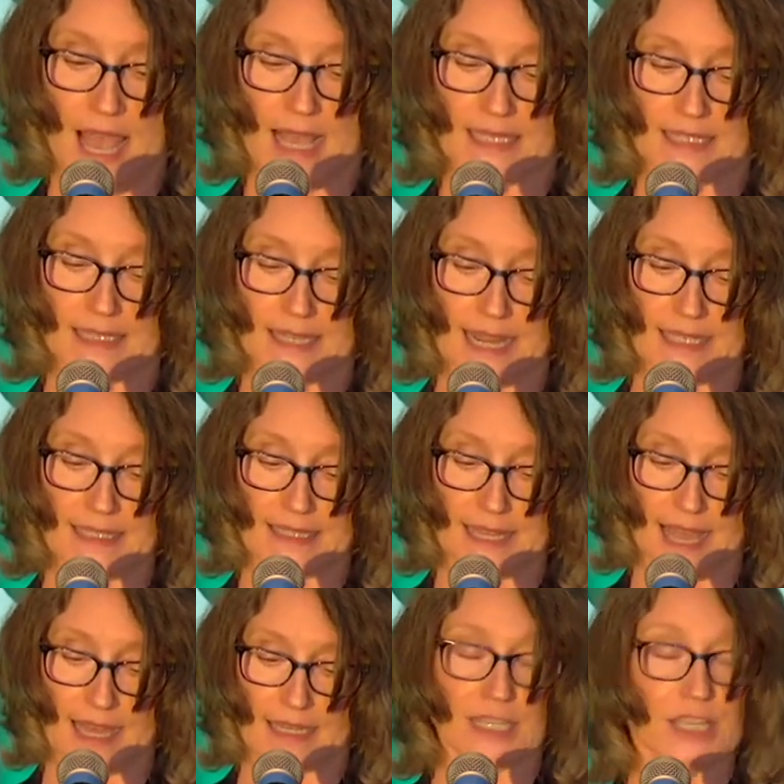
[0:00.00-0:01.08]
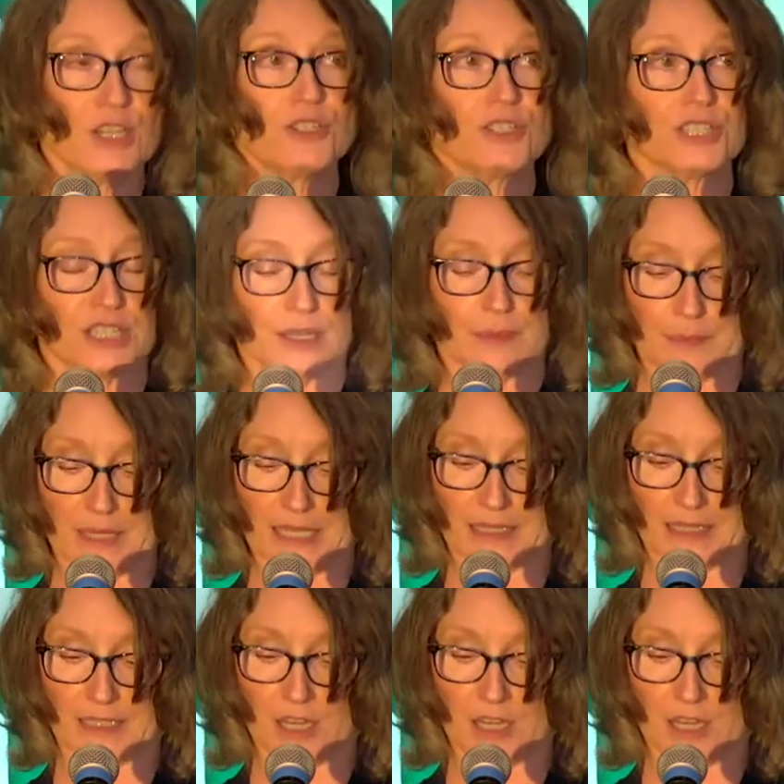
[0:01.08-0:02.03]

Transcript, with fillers: states that leadership is